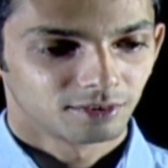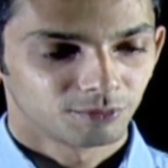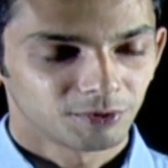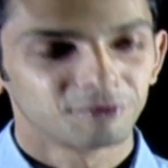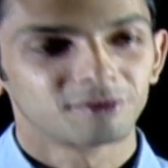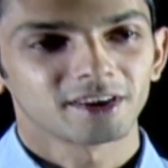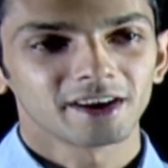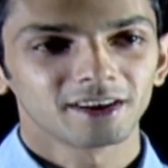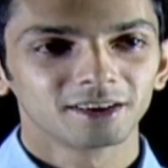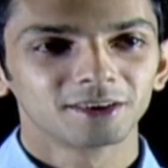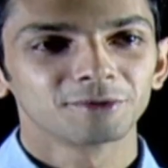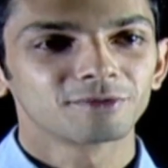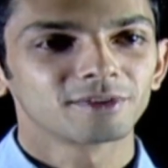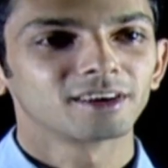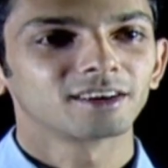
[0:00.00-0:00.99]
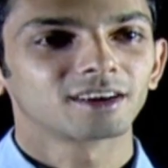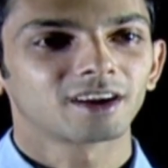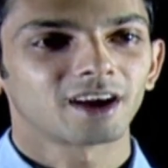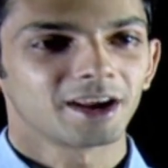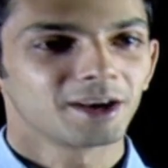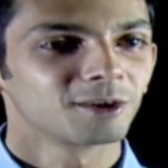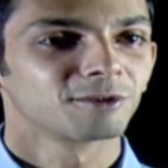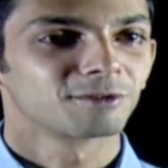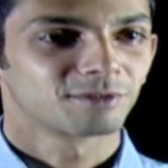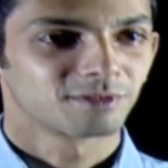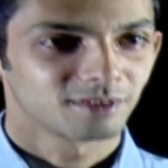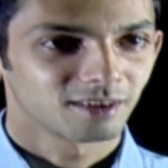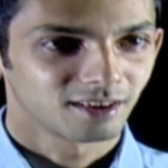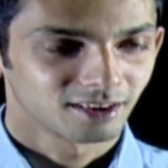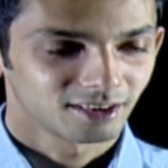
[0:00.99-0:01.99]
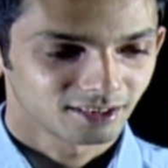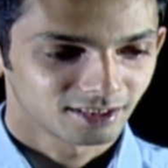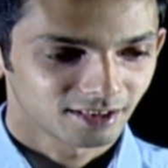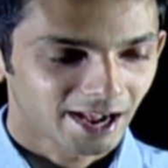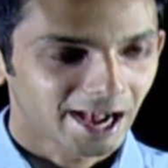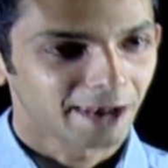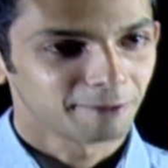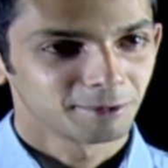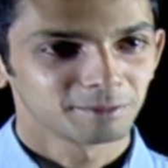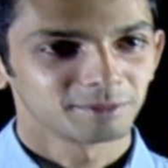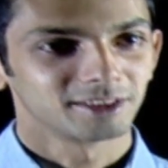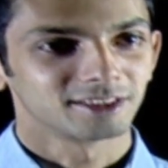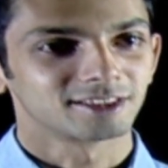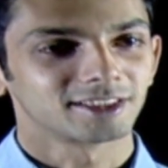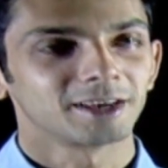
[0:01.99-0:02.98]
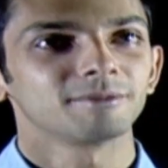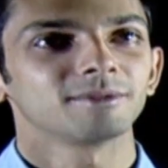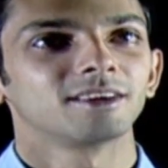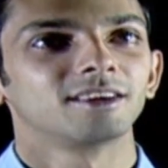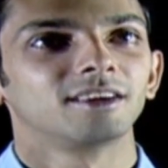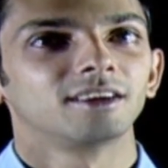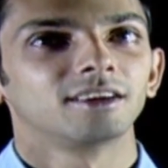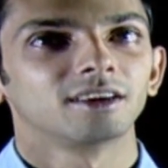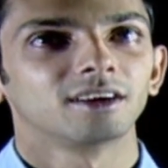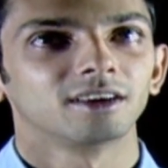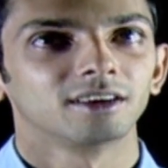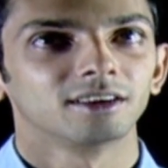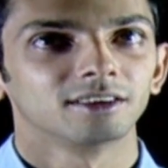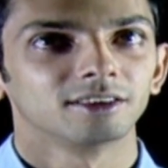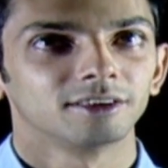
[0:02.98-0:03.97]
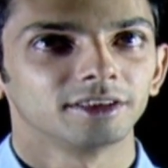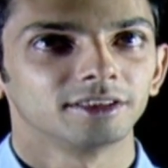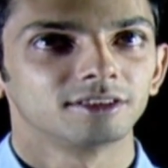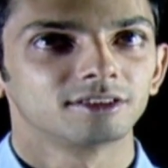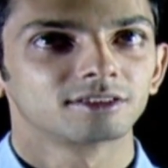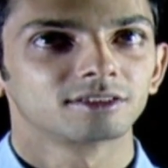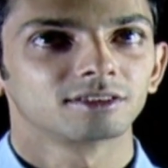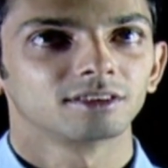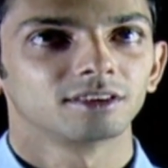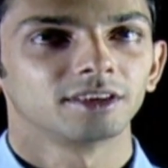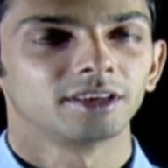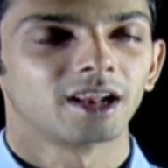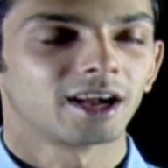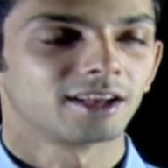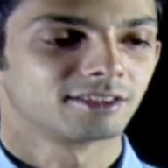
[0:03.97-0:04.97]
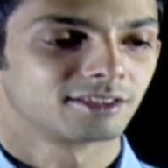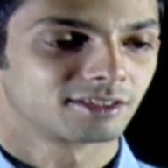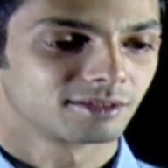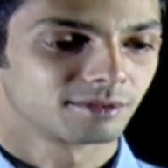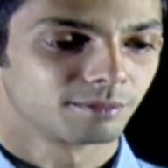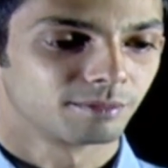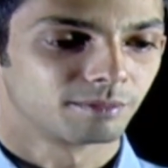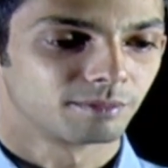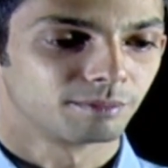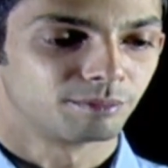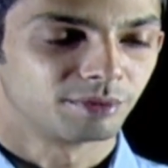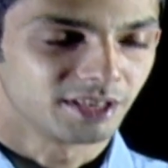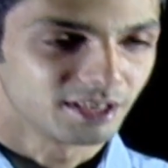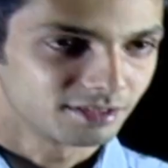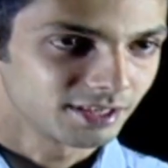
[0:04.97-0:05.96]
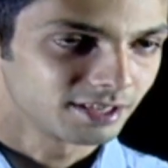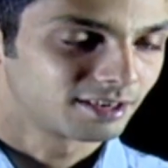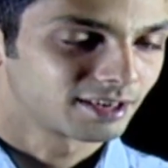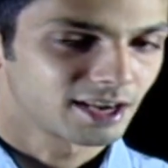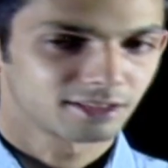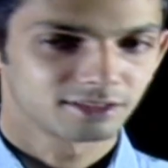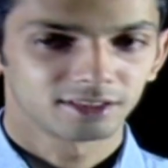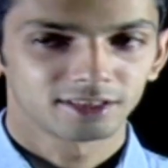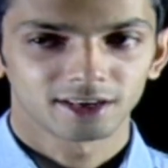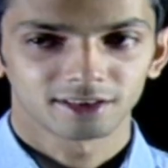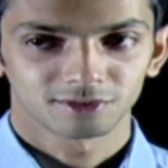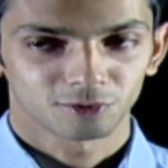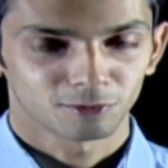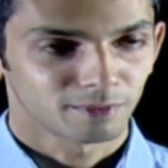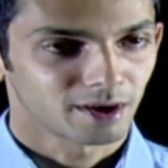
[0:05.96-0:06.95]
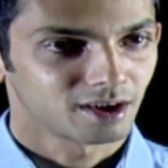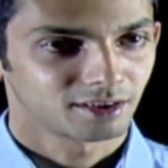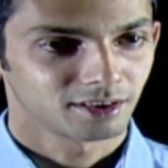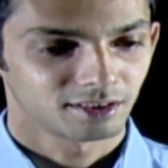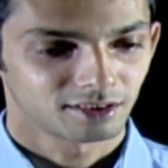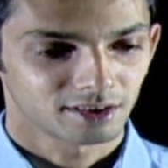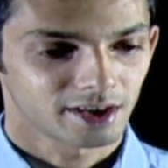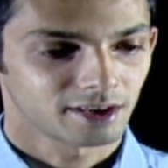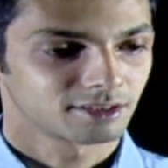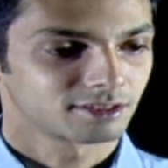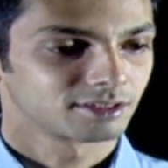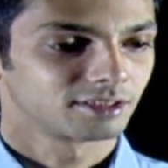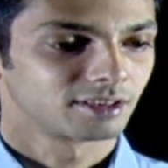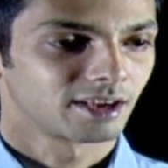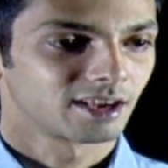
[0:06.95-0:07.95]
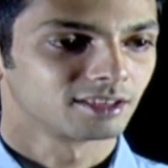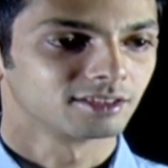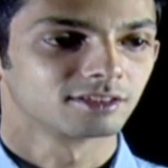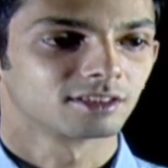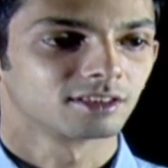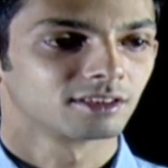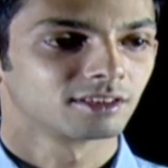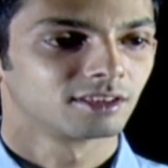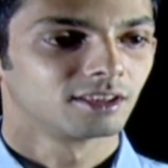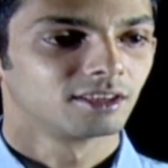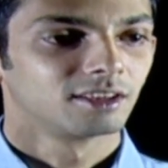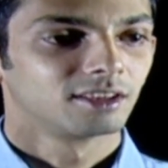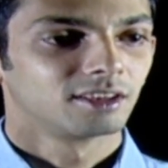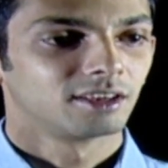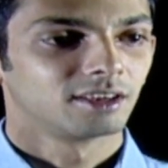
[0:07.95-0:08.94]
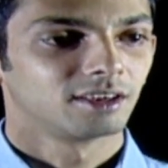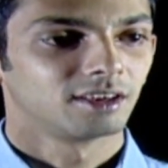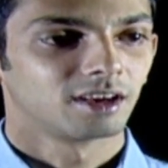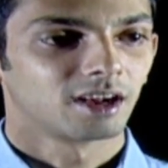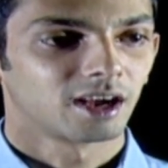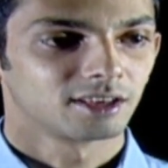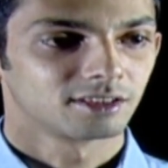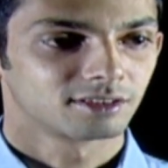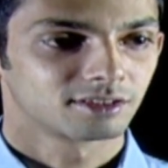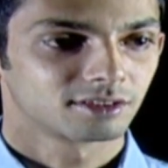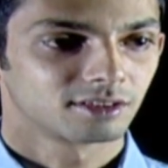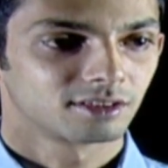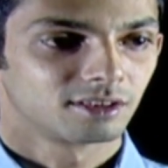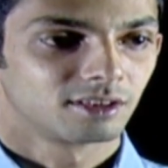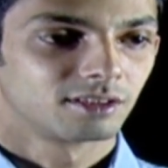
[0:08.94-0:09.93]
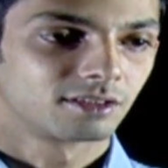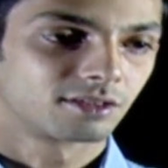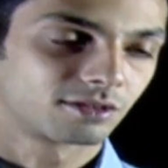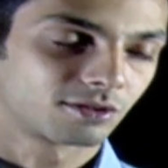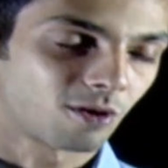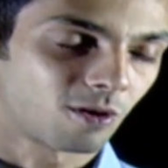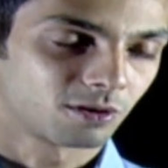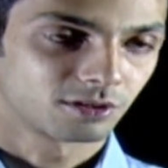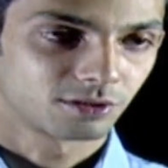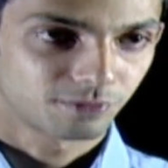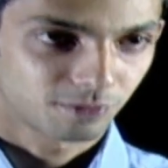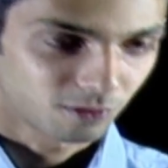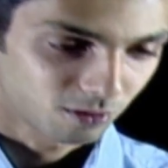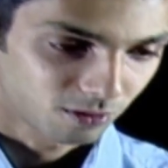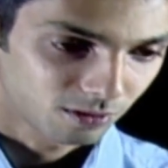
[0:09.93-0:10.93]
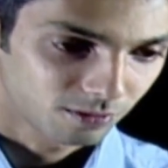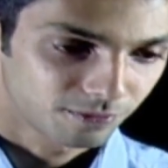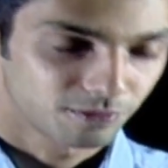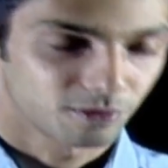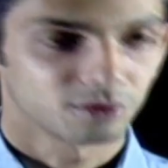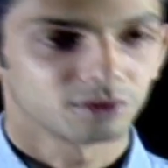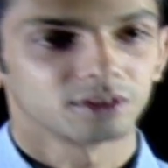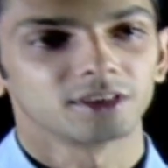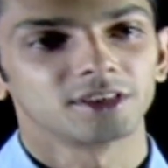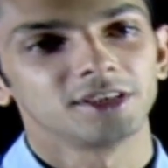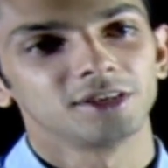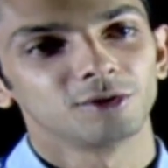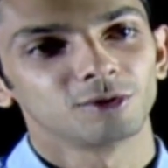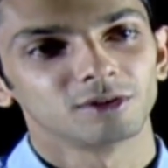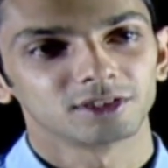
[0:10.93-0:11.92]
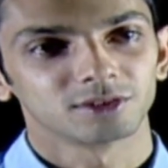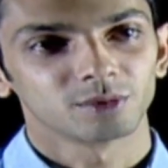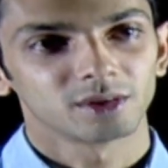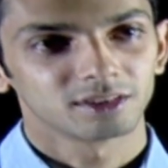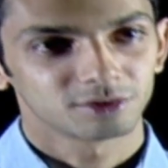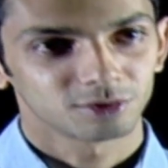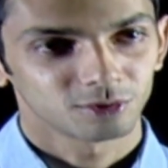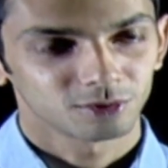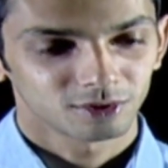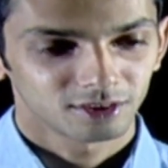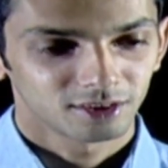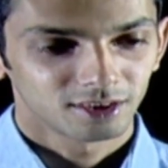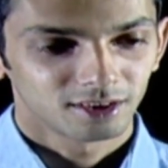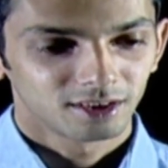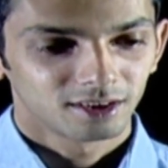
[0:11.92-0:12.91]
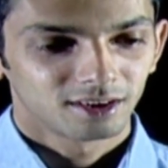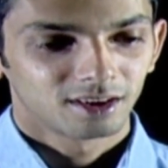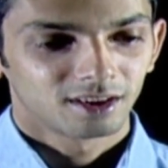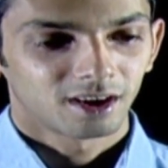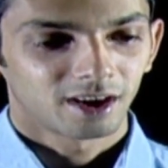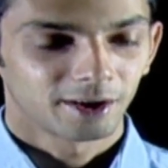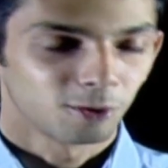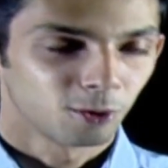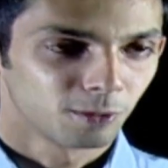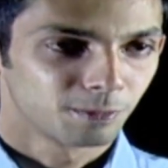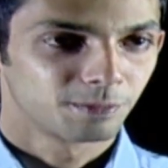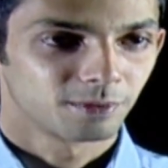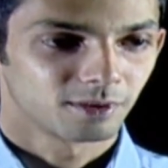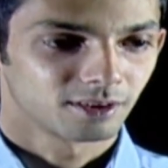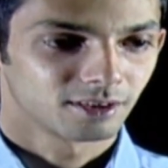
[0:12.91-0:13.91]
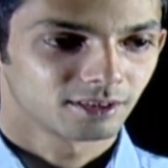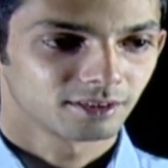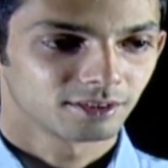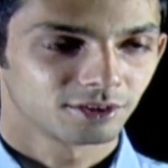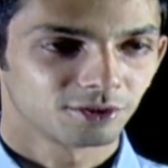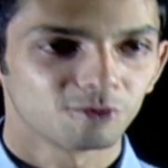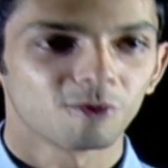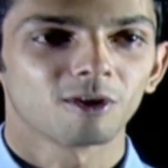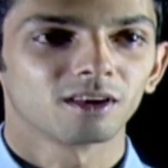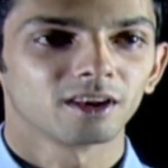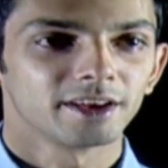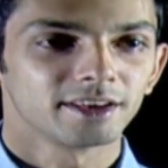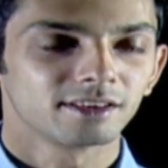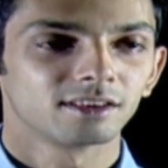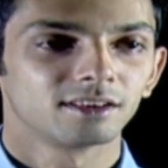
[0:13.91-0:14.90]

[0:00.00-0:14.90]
we've tried a different kind of album this time. It has breezy tracks, it has romantic tracks, it has songs for the hero as well. So I hope you all like